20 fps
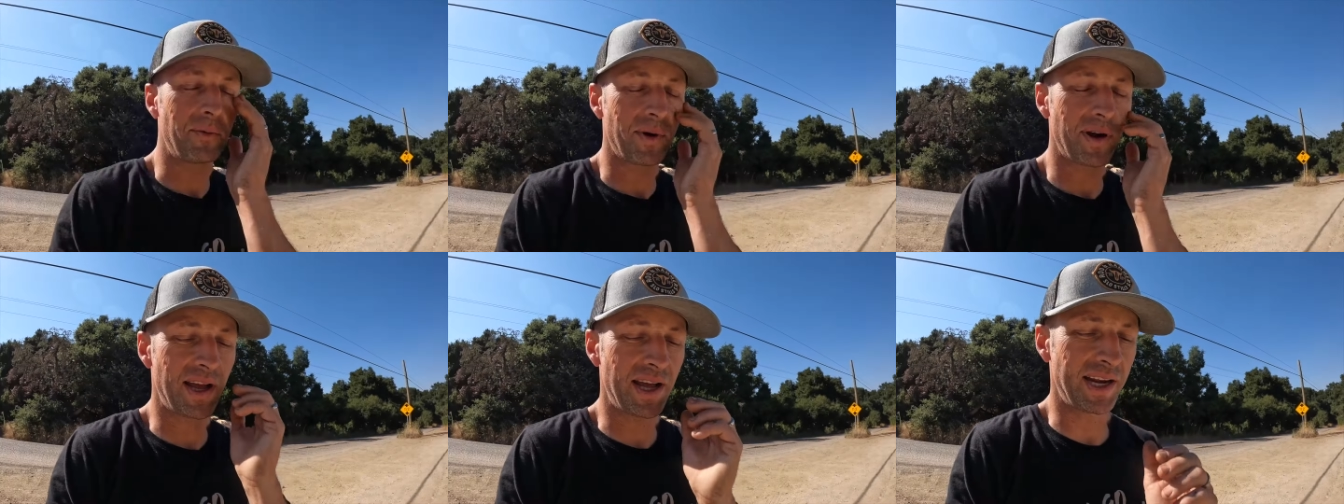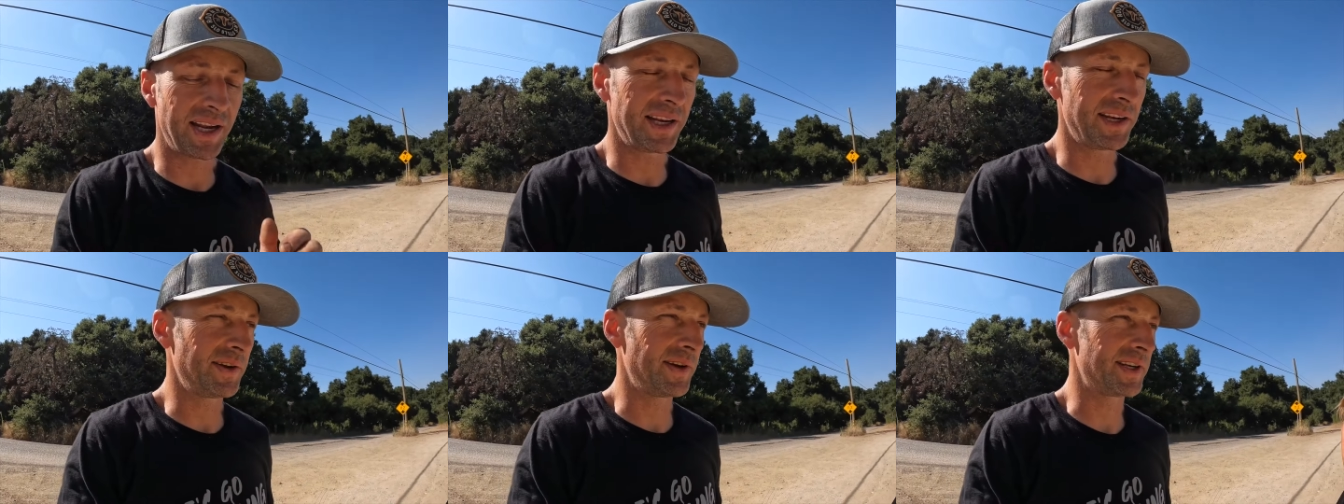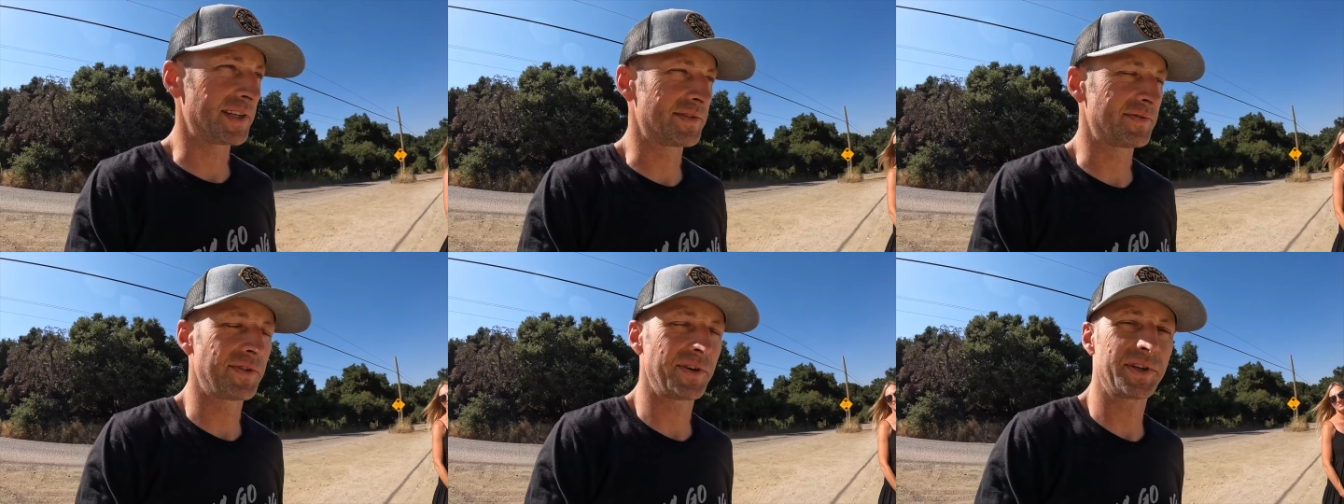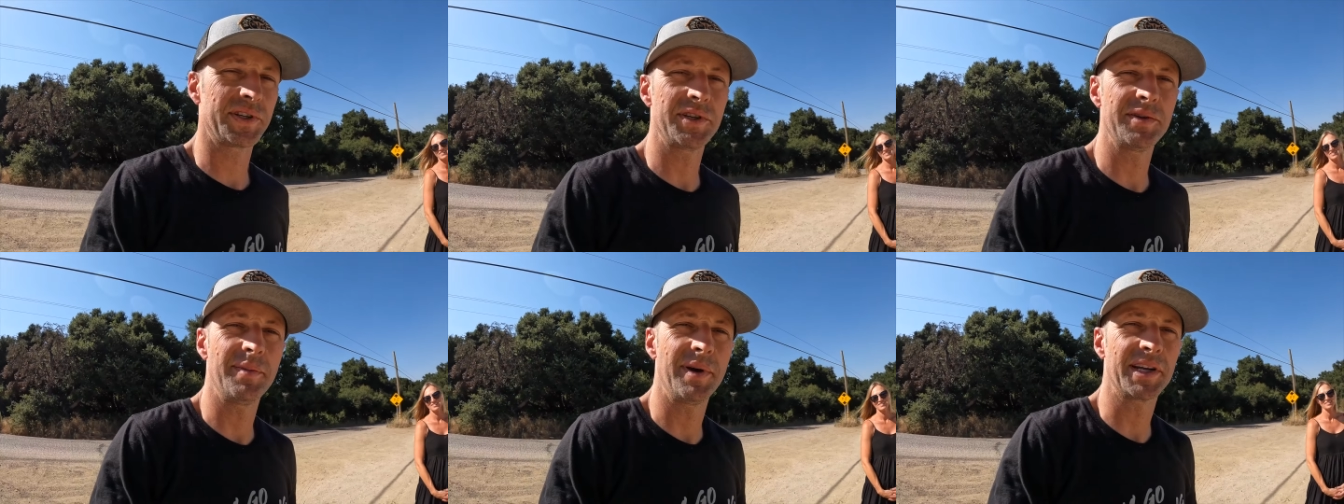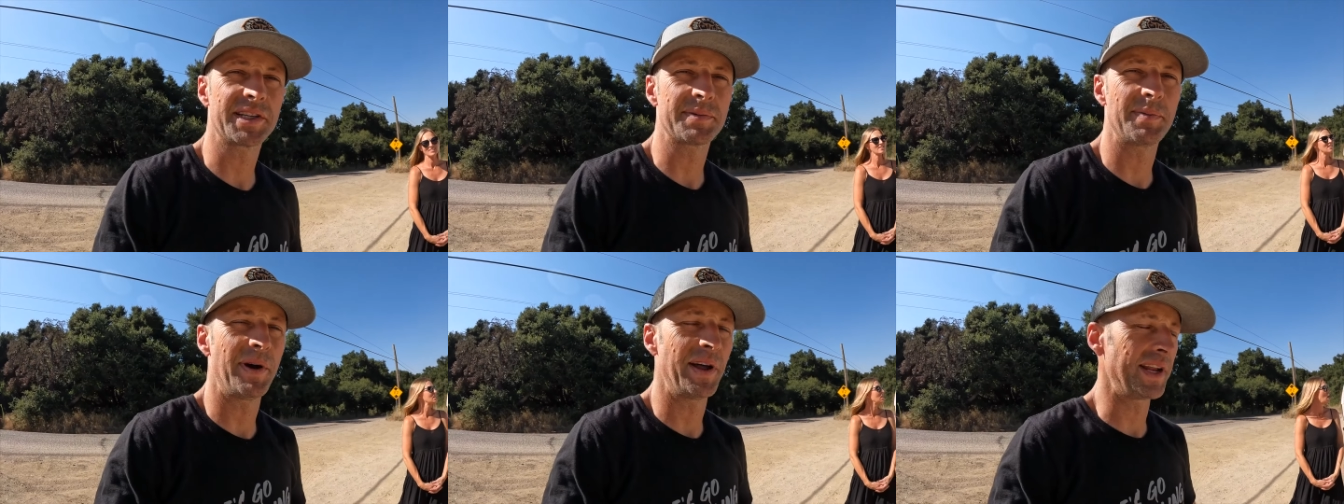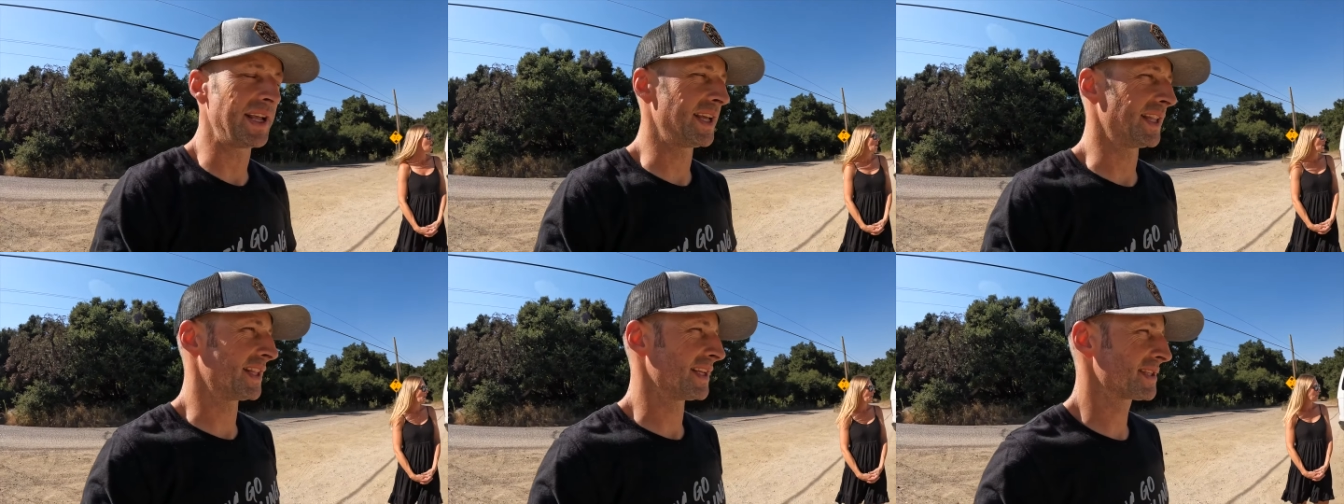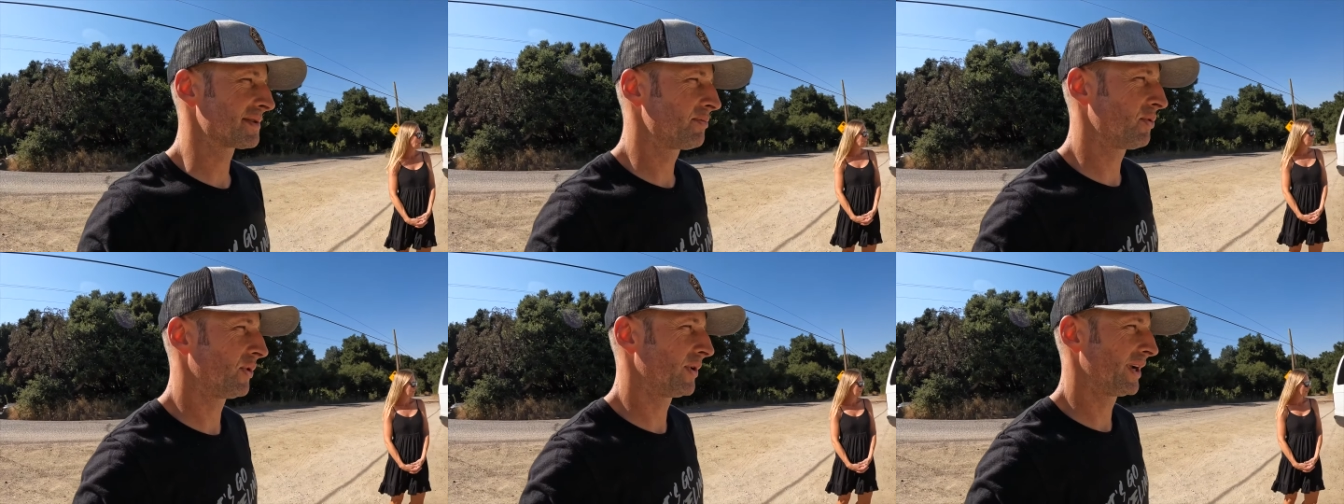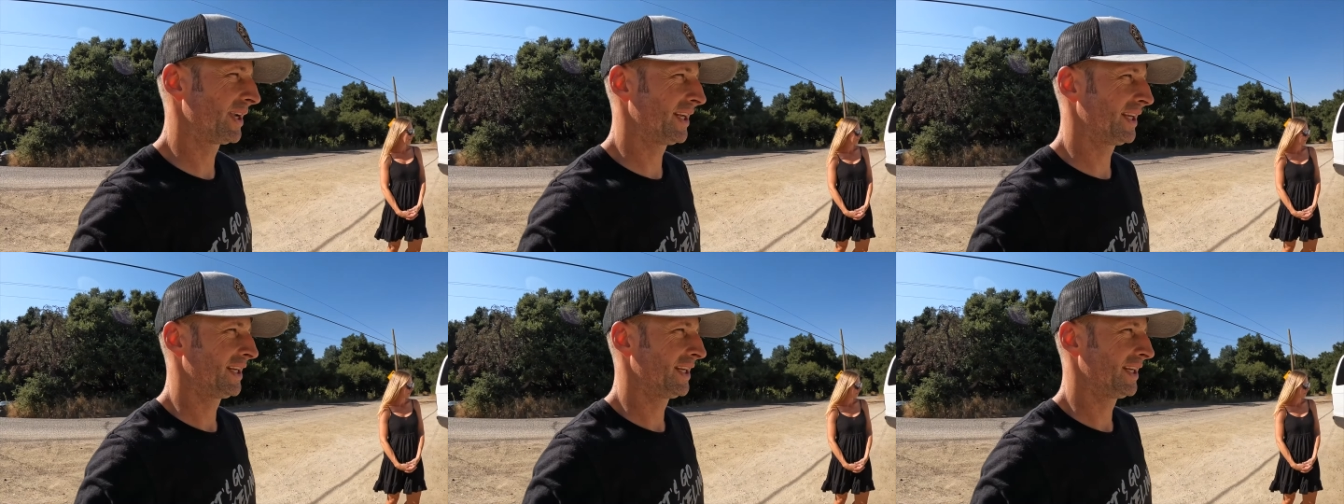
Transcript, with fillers: We're not into it for too much money at this point.